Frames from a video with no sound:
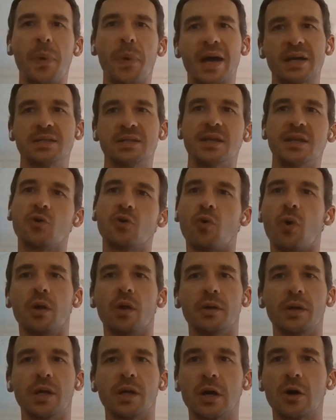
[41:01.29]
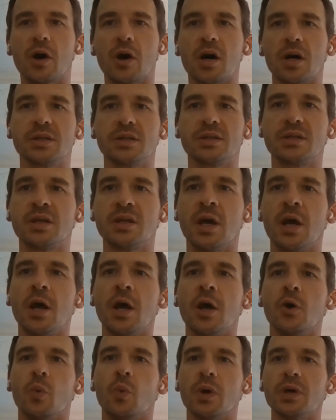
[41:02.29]
capacity, quality, and costs,
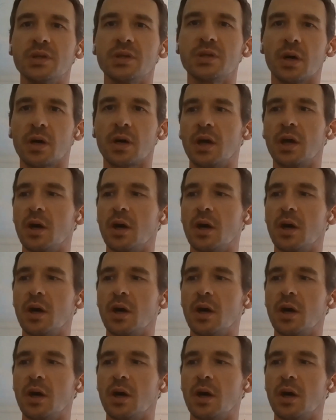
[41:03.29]
we're